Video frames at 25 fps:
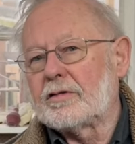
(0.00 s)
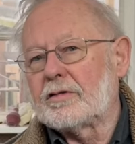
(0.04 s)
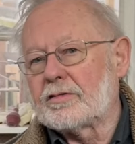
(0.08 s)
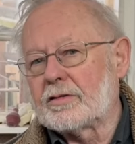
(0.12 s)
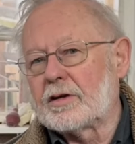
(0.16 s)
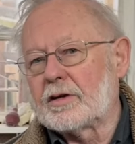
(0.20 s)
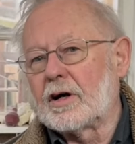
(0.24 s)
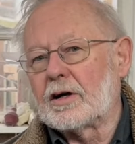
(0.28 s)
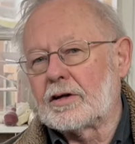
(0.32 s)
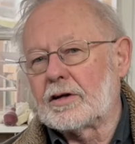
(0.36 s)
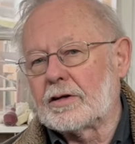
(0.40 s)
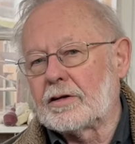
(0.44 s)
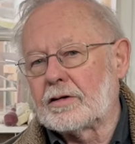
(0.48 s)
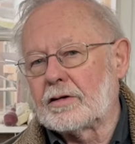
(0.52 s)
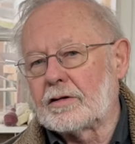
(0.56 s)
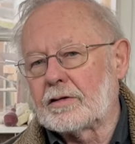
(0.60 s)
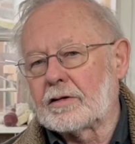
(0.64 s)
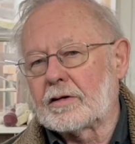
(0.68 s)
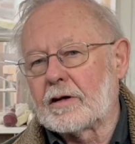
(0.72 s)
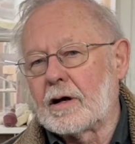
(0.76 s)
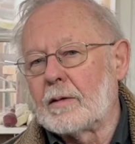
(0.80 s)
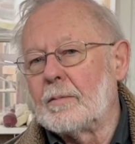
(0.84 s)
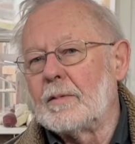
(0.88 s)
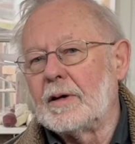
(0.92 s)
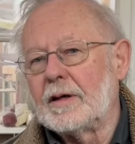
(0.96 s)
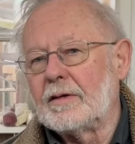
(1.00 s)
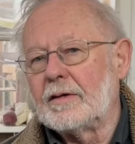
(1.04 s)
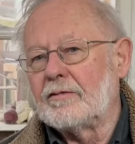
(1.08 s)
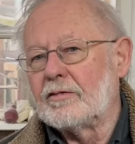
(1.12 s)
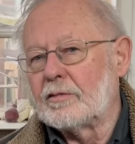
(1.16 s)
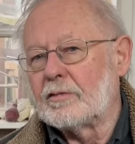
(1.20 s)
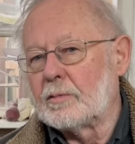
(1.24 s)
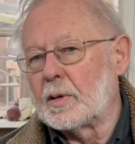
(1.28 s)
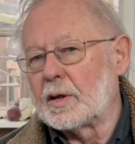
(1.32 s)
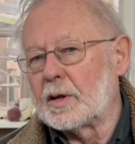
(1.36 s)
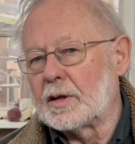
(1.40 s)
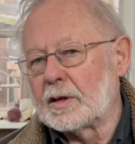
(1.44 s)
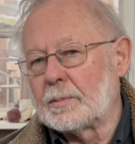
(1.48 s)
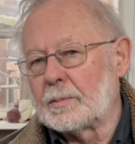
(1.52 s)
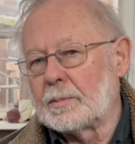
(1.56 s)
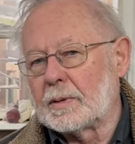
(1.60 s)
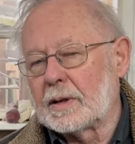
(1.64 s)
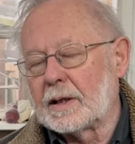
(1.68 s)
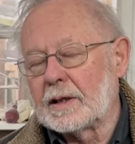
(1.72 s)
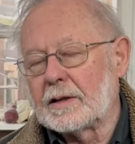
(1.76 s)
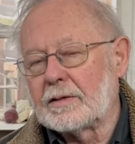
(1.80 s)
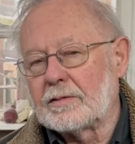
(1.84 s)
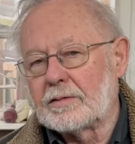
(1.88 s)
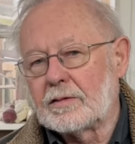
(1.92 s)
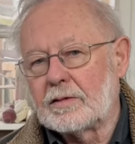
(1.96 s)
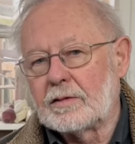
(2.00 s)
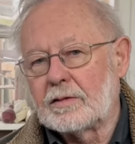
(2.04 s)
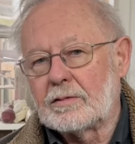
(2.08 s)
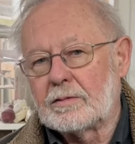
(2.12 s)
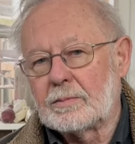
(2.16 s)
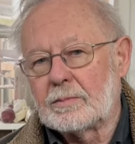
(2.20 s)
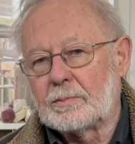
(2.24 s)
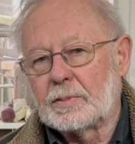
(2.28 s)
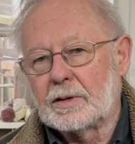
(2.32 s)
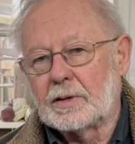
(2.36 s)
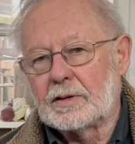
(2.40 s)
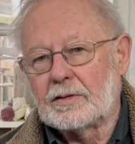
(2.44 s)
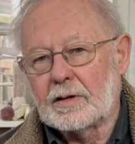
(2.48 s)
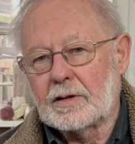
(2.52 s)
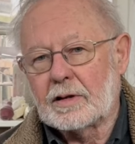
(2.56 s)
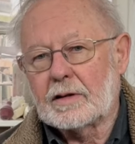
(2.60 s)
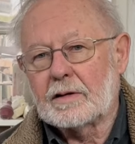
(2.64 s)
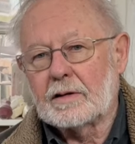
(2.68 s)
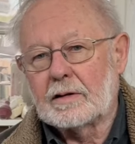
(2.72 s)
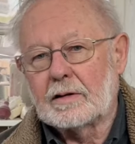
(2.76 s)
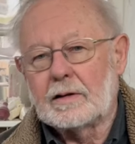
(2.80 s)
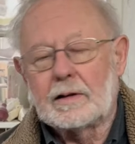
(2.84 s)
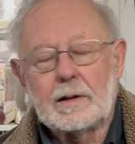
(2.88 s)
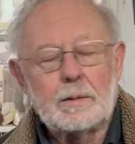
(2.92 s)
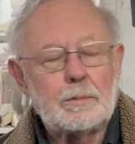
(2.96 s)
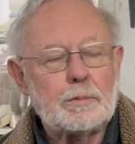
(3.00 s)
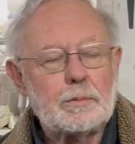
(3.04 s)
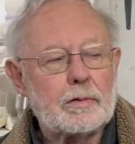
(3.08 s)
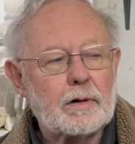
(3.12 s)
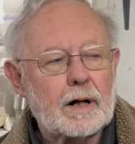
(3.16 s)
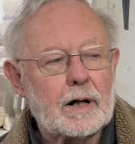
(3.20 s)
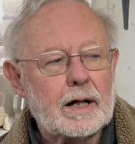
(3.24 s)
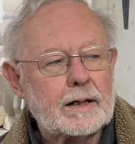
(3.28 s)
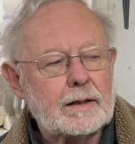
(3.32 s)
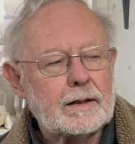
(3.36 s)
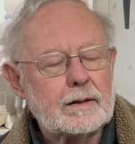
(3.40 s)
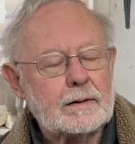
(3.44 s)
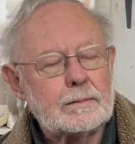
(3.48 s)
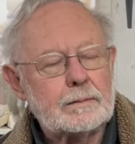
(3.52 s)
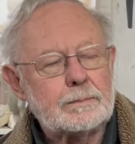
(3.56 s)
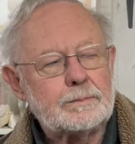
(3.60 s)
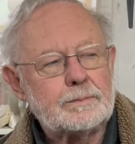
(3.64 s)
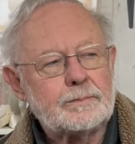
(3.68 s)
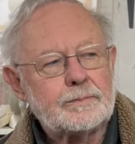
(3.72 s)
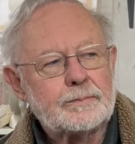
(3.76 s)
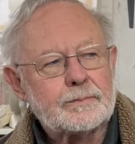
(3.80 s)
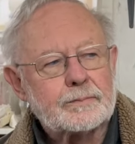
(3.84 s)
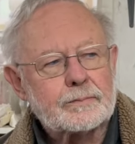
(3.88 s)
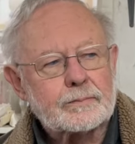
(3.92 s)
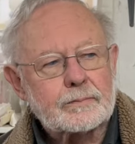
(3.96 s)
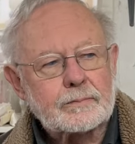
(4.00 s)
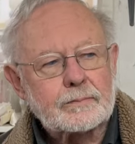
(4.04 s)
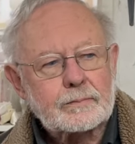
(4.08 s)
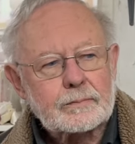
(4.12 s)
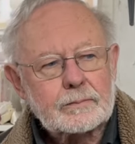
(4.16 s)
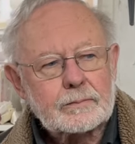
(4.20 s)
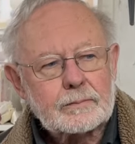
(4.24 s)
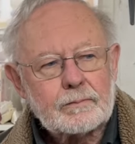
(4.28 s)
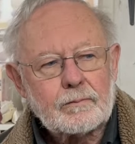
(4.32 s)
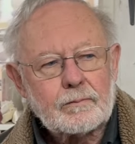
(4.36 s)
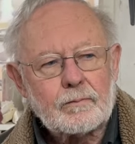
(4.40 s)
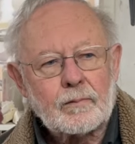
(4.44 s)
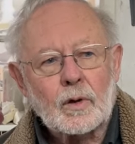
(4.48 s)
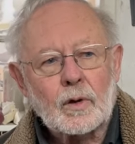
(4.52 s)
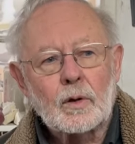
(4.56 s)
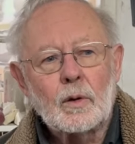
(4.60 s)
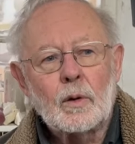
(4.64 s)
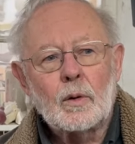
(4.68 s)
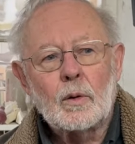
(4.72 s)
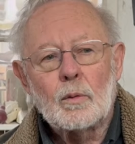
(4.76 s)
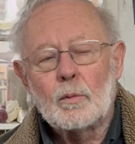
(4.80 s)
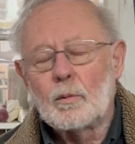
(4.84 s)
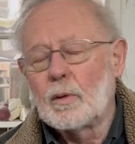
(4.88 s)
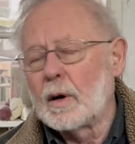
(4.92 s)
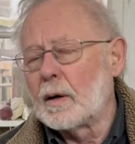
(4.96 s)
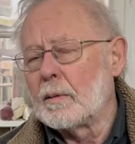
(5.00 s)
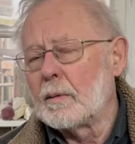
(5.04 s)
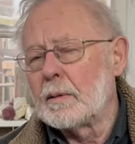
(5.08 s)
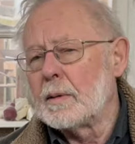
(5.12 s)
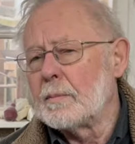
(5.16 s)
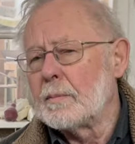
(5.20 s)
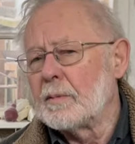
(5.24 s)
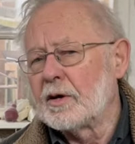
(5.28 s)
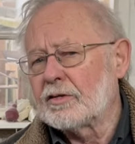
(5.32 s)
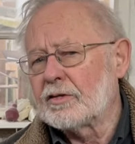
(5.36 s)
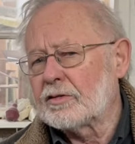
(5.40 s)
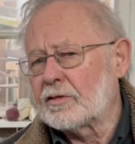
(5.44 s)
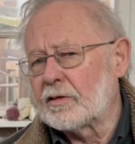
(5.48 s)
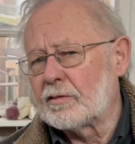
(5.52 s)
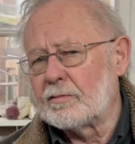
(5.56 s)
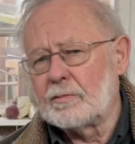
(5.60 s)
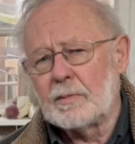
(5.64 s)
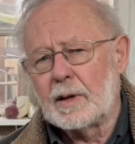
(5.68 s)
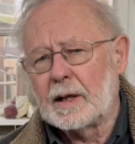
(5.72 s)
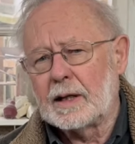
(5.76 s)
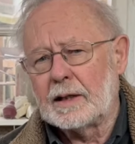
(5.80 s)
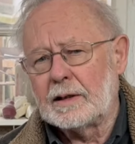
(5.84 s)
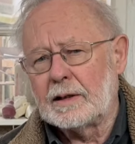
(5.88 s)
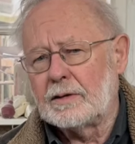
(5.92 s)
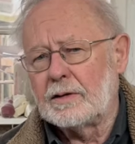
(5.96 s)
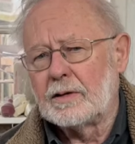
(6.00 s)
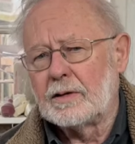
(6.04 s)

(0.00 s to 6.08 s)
started to come in from other places, particularly Brighton, where we must have made